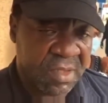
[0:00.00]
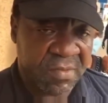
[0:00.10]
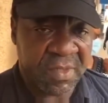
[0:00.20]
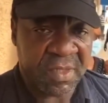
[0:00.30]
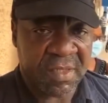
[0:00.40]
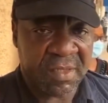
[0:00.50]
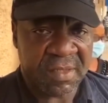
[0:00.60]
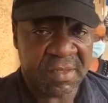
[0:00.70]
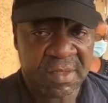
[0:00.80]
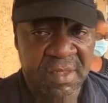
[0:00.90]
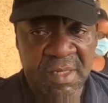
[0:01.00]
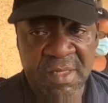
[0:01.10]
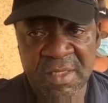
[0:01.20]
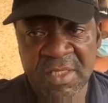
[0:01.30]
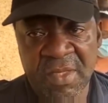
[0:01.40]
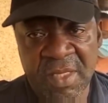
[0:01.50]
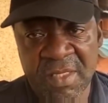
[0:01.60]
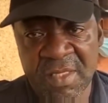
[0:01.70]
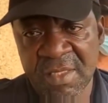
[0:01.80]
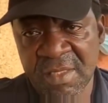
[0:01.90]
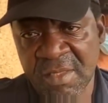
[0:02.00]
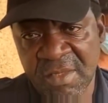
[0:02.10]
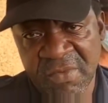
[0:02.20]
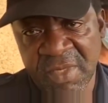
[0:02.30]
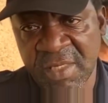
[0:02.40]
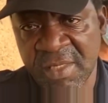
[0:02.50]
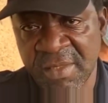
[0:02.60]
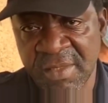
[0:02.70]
Tough luck. Leon, just right on. Good friend.